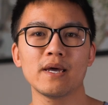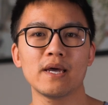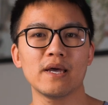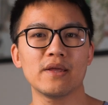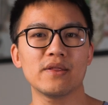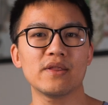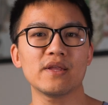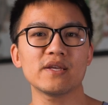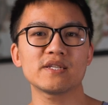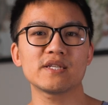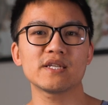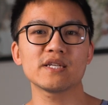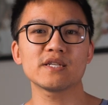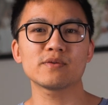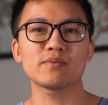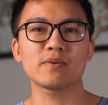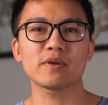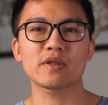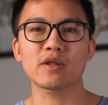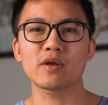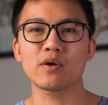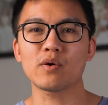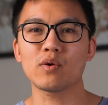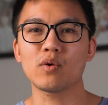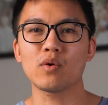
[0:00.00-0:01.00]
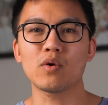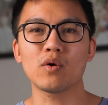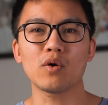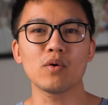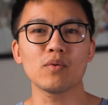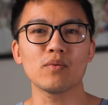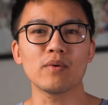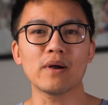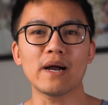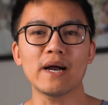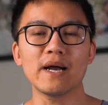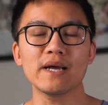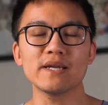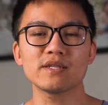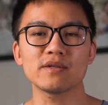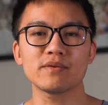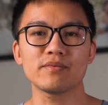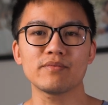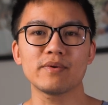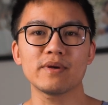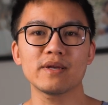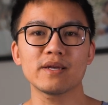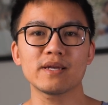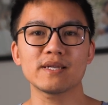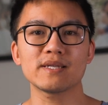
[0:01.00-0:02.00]
And this is with the whole rise
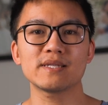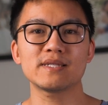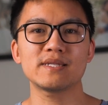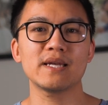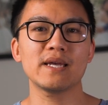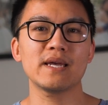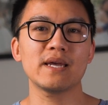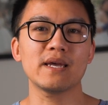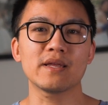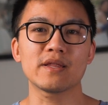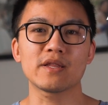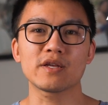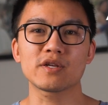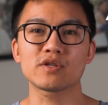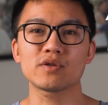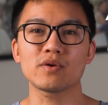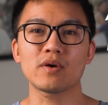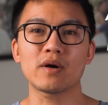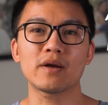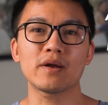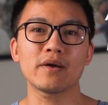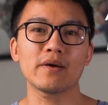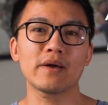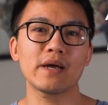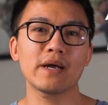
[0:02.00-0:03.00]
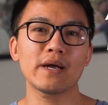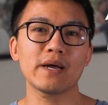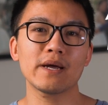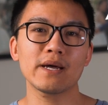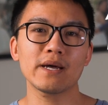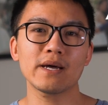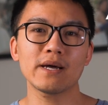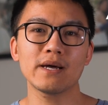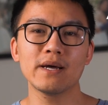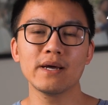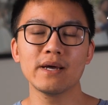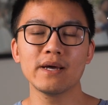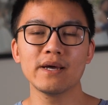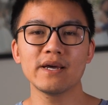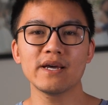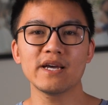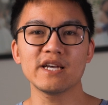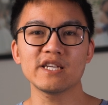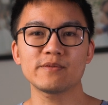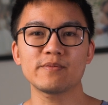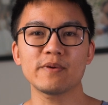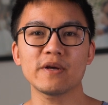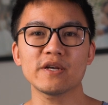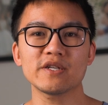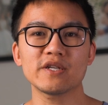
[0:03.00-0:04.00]
of real estate in the Toronto area,
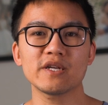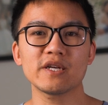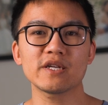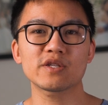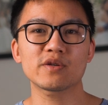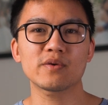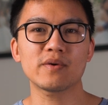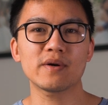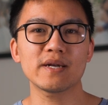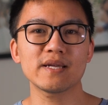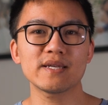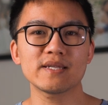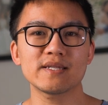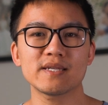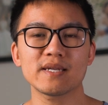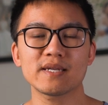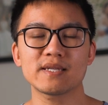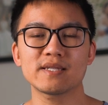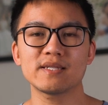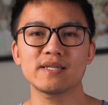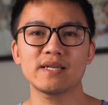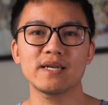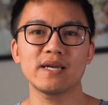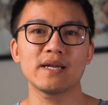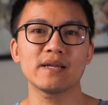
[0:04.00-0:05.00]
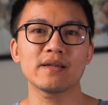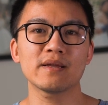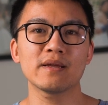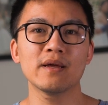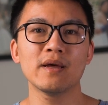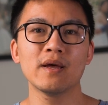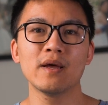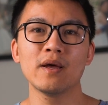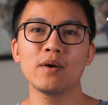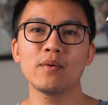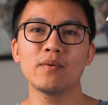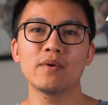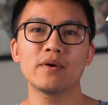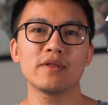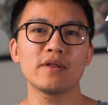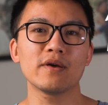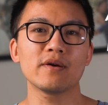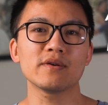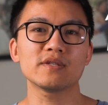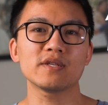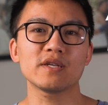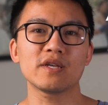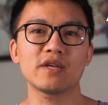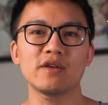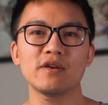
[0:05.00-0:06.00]
especially in 2016 when there
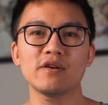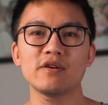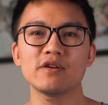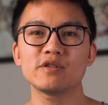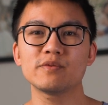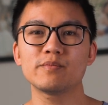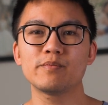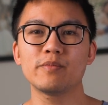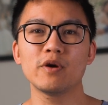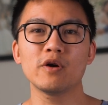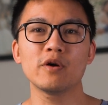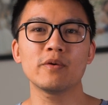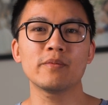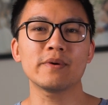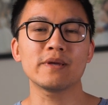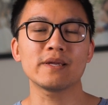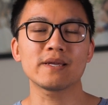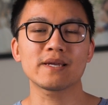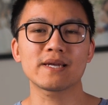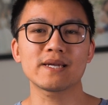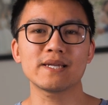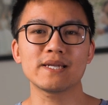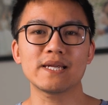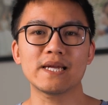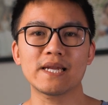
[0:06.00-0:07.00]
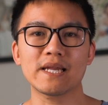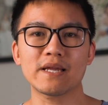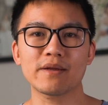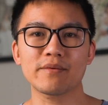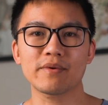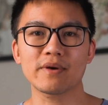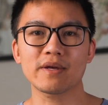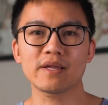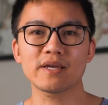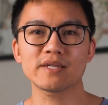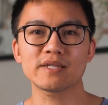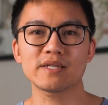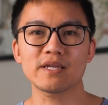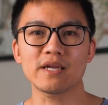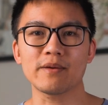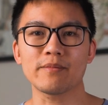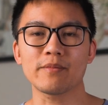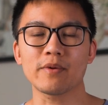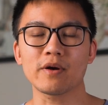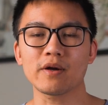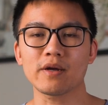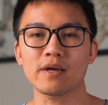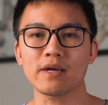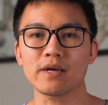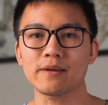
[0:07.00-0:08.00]
was a huge boom in Canadian real estate
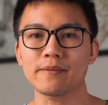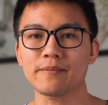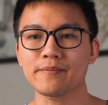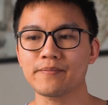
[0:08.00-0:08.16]
market.